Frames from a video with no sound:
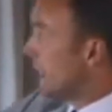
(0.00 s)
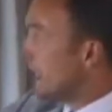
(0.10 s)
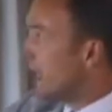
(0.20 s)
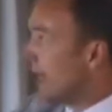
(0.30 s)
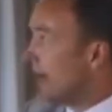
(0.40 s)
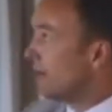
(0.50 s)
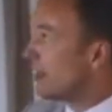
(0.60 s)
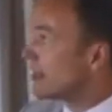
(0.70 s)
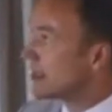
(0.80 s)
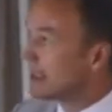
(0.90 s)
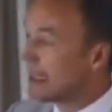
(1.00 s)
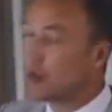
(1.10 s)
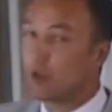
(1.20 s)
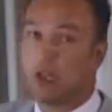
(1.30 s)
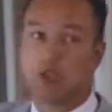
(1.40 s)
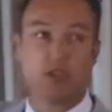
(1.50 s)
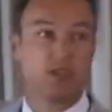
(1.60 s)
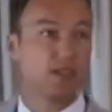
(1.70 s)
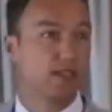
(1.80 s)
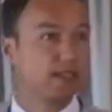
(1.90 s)
we here have is a
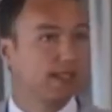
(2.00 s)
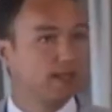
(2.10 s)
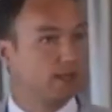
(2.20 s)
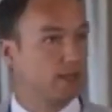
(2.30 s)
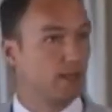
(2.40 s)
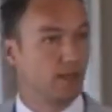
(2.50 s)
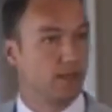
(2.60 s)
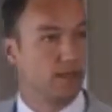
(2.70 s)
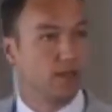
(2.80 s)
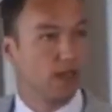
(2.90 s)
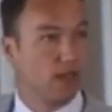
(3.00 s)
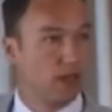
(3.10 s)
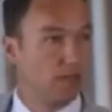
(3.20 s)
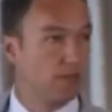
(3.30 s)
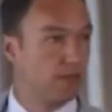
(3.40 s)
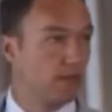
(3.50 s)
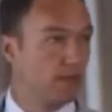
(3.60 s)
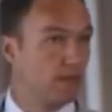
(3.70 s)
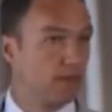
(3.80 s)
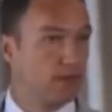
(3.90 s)
psychological account of
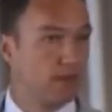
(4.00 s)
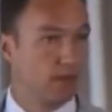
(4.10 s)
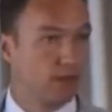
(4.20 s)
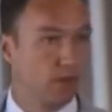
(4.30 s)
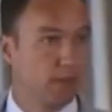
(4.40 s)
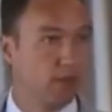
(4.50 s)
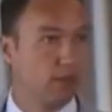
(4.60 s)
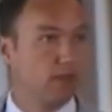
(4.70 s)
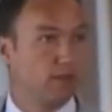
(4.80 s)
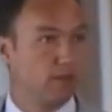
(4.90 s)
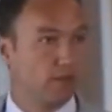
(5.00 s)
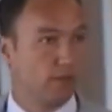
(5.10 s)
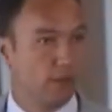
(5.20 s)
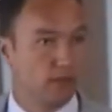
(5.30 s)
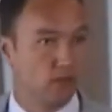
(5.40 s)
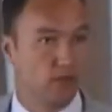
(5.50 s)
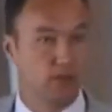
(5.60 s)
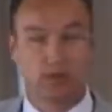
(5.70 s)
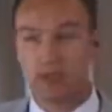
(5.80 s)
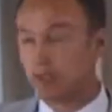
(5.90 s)
the phenomenon of
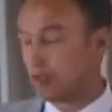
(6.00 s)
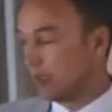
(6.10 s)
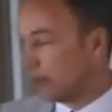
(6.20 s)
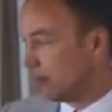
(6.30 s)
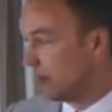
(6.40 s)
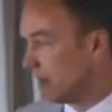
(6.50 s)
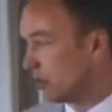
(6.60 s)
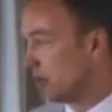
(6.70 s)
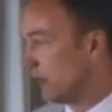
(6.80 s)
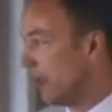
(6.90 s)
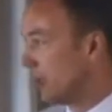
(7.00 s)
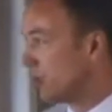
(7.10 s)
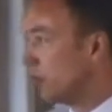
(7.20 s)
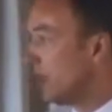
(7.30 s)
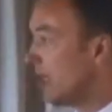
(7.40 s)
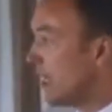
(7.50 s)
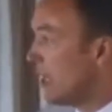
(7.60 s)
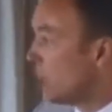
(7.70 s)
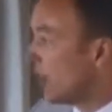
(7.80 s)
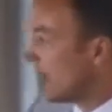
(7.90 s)
marginal utility or marginal value,
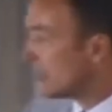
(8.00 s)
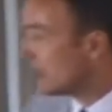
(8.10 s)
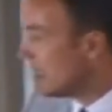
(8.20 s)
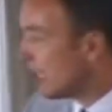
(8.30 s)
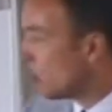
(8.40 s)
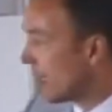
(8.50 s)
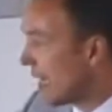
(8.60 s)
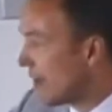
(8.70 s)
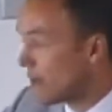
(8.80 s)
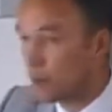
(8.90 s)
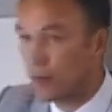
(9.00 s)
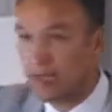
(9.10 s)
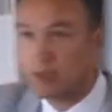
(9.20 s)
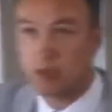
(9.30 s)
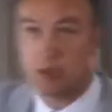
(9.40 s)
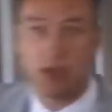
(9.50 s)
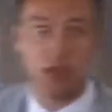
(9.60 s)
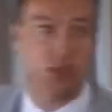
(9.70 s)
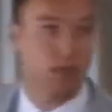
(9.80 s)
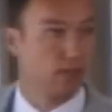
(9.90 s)
whereas here we have a
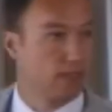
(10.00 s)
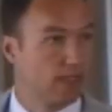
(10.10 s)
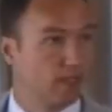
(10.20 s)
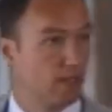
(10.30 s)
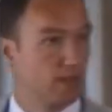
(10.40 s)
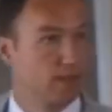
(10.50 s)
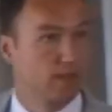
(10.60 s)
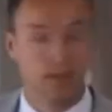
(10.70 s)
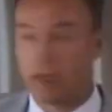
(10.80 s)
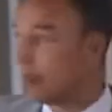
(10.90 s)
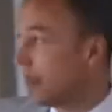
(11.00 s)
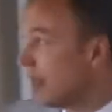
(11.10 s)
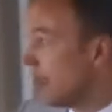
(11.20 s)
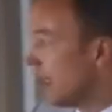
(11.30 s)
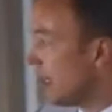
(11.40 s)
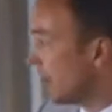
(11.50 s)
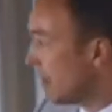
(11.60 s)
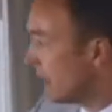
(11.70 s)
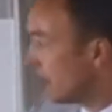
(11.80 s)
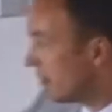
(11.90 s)
praxeological account, right? Here
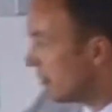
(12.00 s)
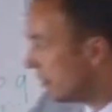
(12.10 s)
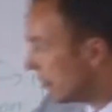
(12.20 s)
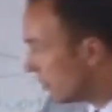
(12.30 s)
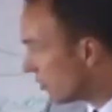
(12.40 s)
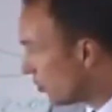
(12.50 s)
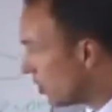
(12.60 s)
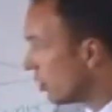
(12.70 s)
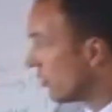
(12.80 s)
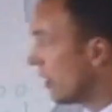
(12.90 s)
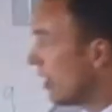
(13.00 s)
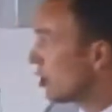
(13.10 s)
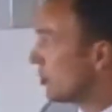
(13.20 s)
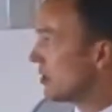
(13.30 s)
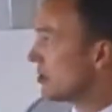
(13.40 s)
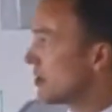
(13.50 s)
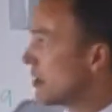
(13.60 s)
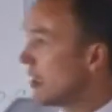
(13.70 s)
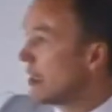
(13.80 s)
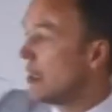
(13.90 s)
the point of the argument is to
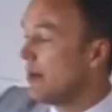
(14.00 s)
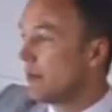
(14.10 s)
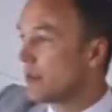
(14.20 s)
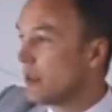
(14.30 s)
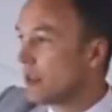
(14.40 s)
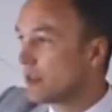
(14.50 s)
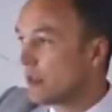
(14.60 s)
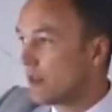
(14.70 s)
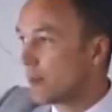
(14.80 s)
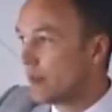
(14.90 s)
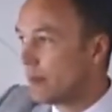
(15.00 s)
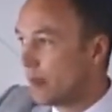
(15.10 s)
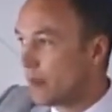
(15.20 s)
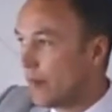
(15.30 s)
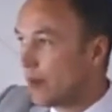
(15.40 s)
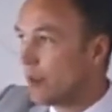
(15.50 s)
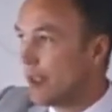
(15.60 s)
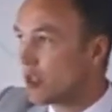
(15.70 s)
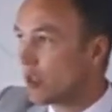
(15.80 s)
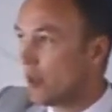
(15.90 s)
say, because of by the very
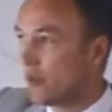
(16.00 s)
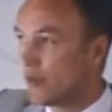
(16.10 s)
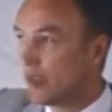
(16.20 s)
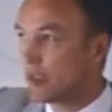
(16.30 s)
nature of